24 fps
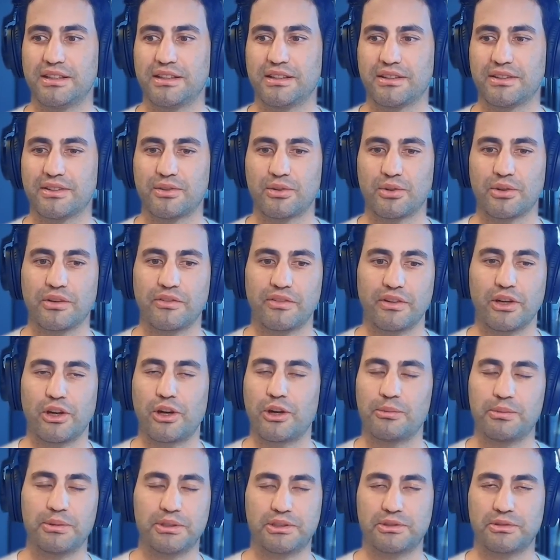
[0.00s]
sort of an
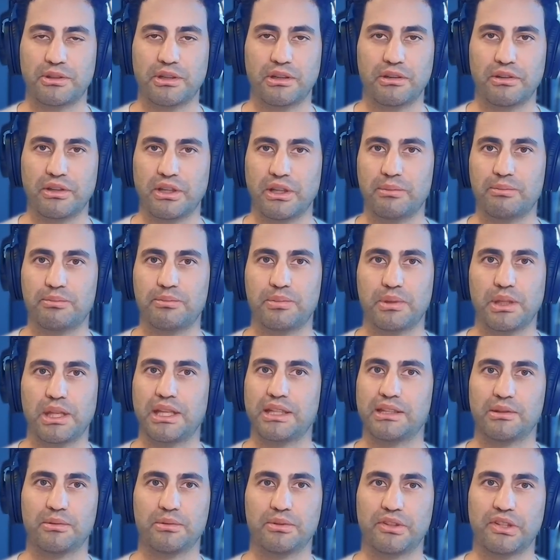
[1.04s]
arbitrary
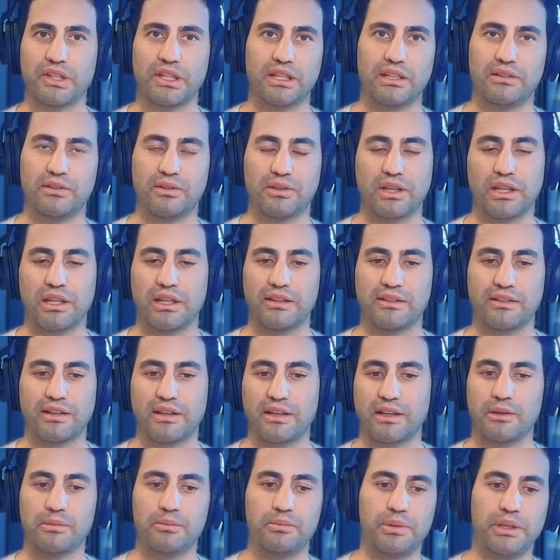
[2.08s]
plant that was said, okay, it's
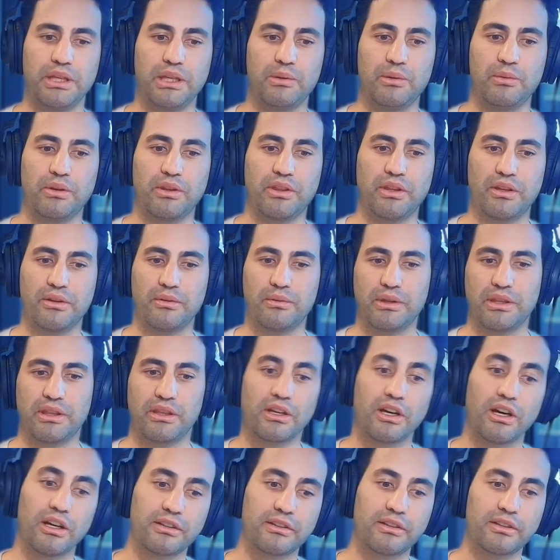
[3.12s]
going to compete with
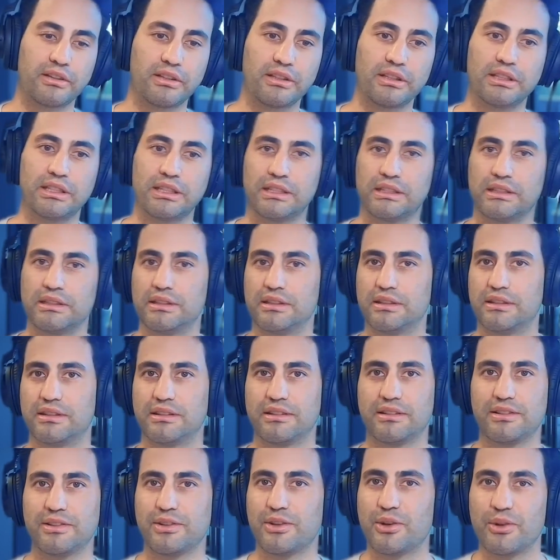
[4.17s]
cotton,
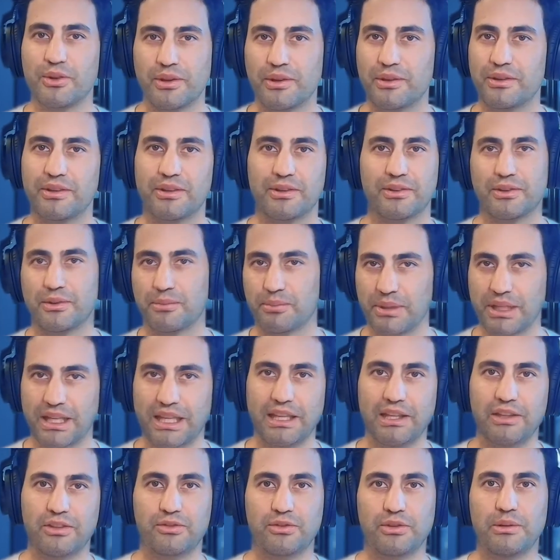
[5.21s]
and that there's a big
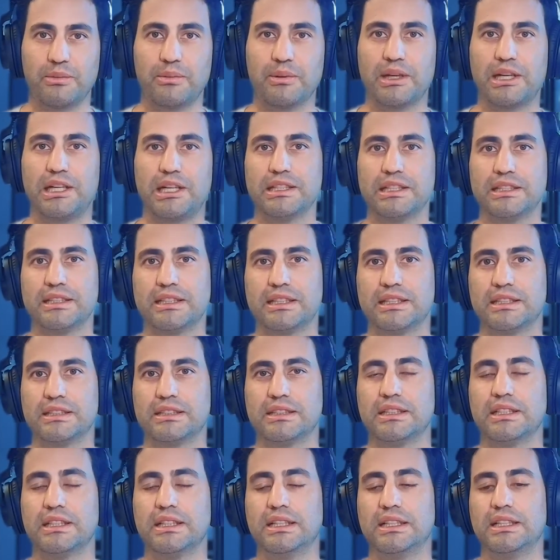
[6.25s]
history behind
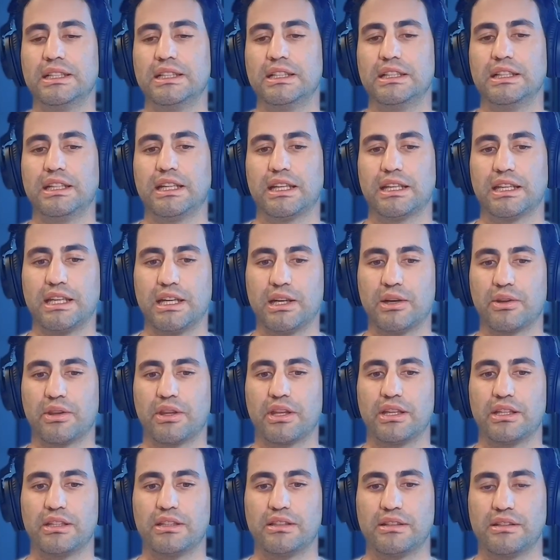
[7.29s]
that. And now
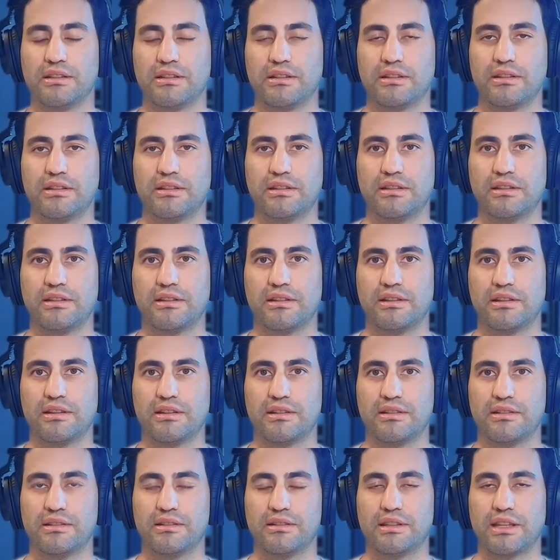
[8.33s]

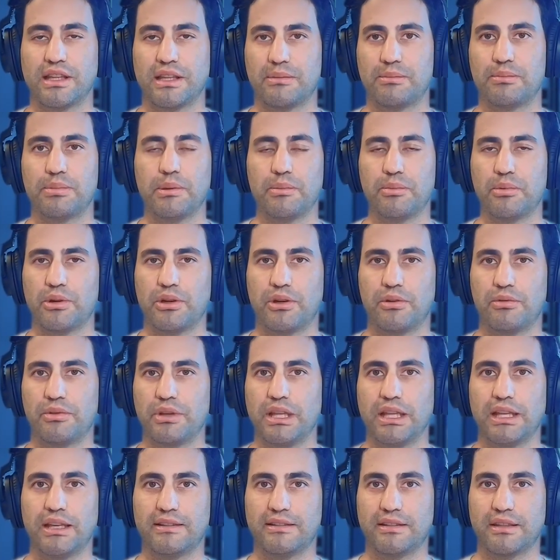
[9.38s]
that people are
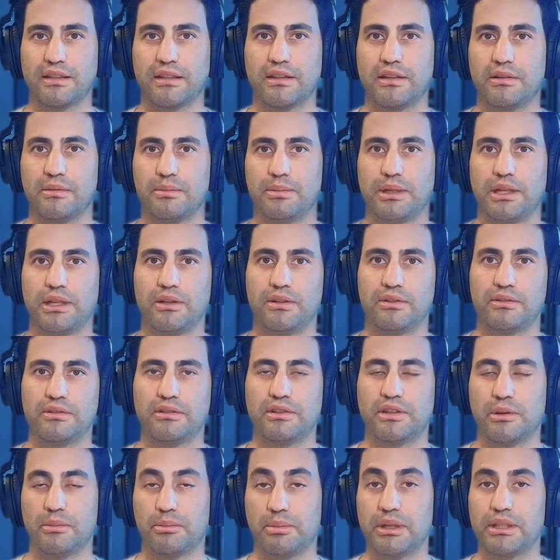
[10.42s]
realizing
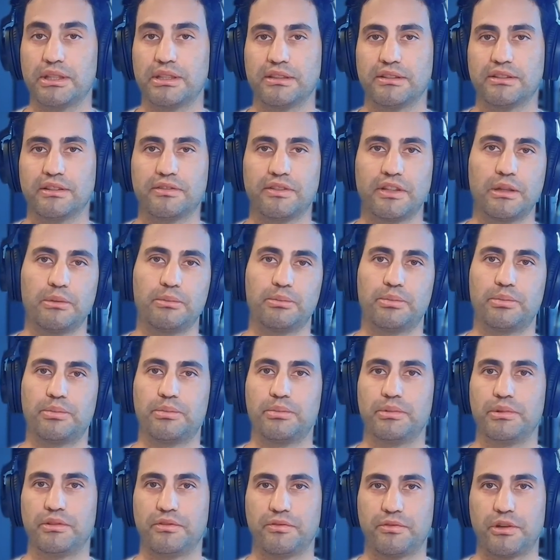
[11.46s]
about the abundance of hemp,
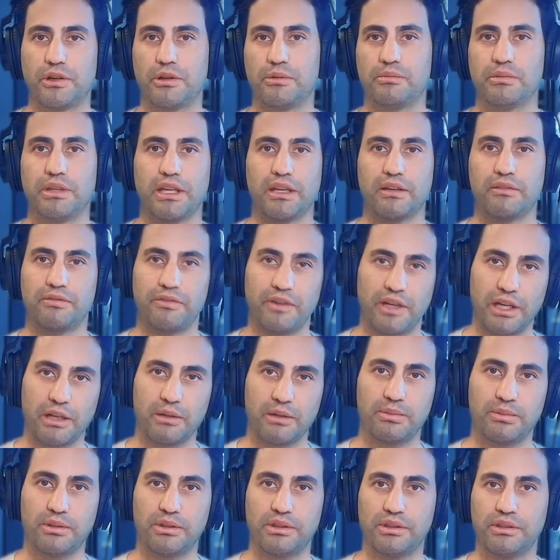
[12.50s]
from like
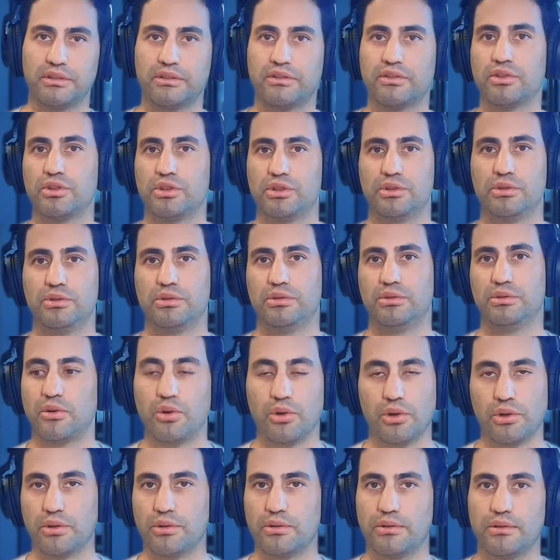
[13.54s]
fiber to
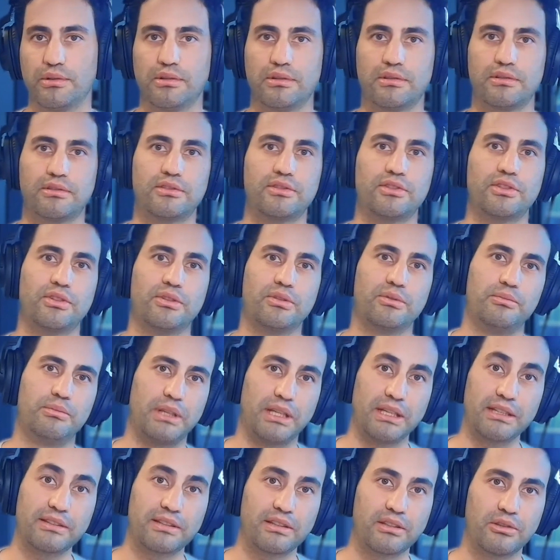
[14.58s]
oils to
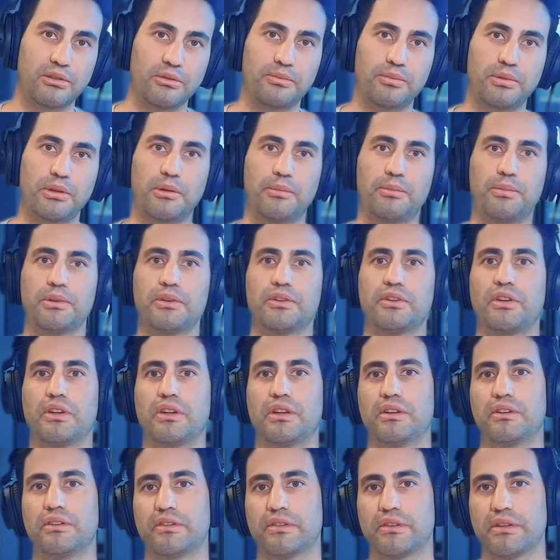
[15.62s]
medicinal
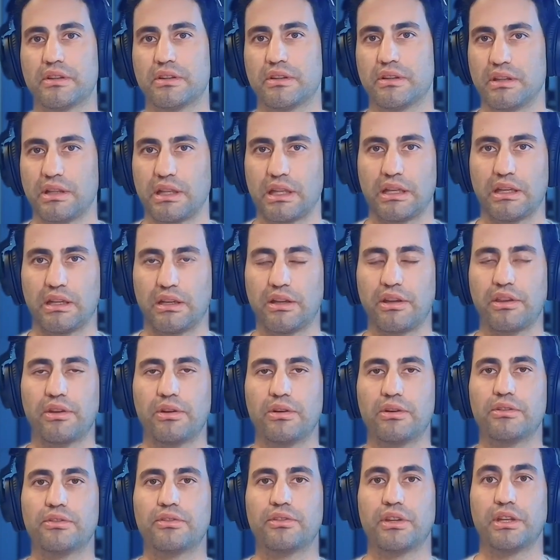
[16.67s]
purposes and
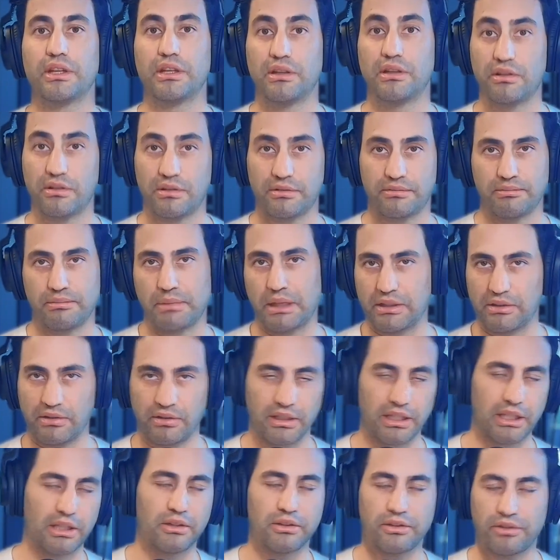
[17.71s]
others, and mental
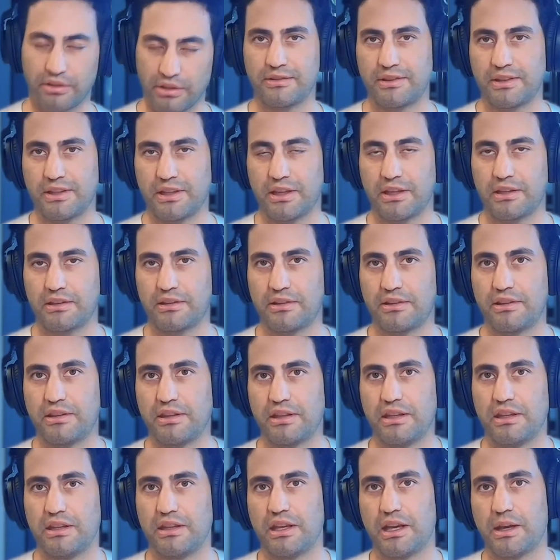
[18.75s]
health,
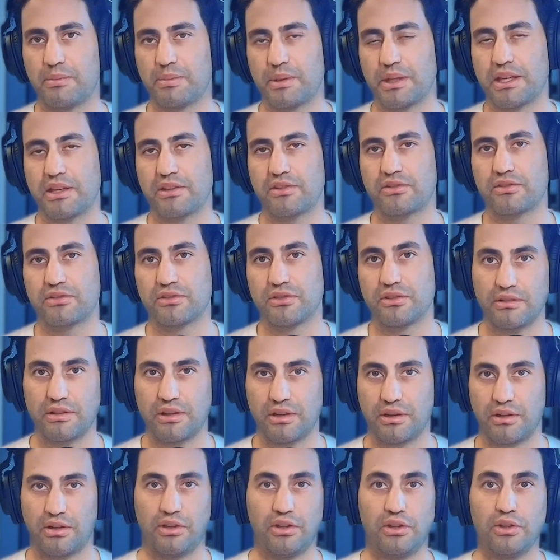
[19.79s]
the applications
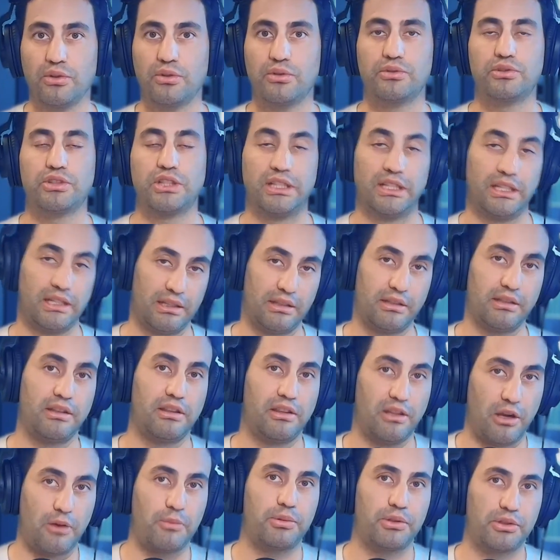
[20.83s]
are huge, and then
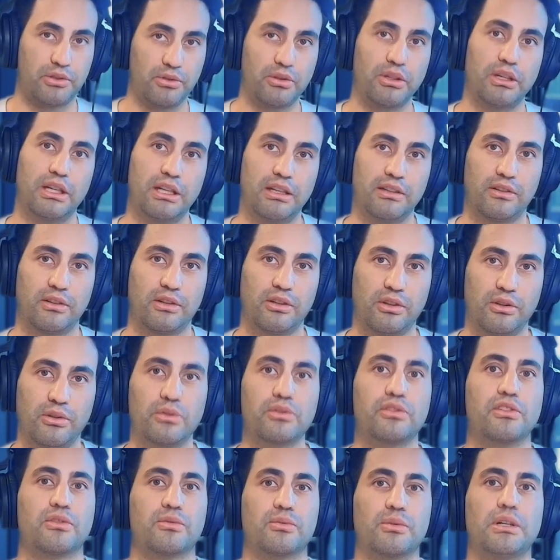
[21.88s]
the opportunities are
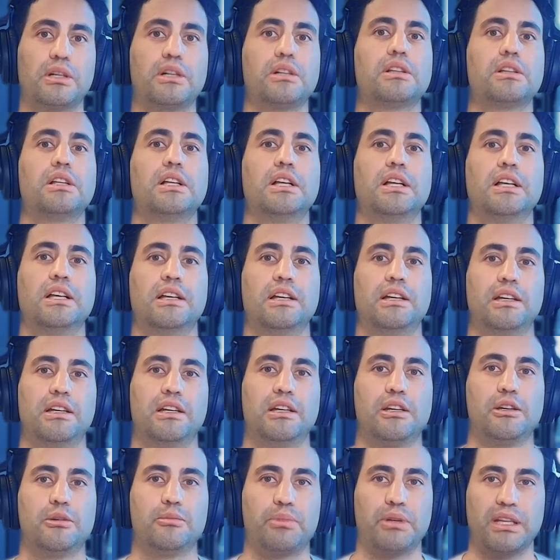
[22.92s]
huge as well.
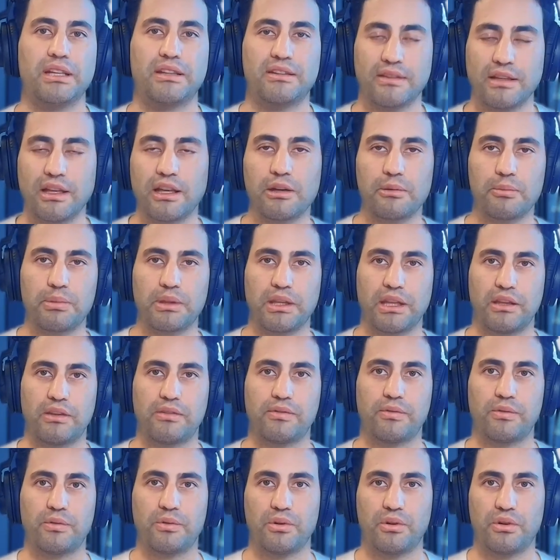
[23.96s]
But it's not a place
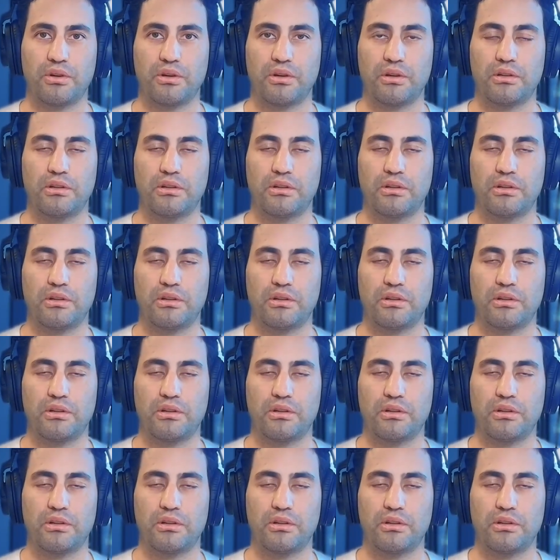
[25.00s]
for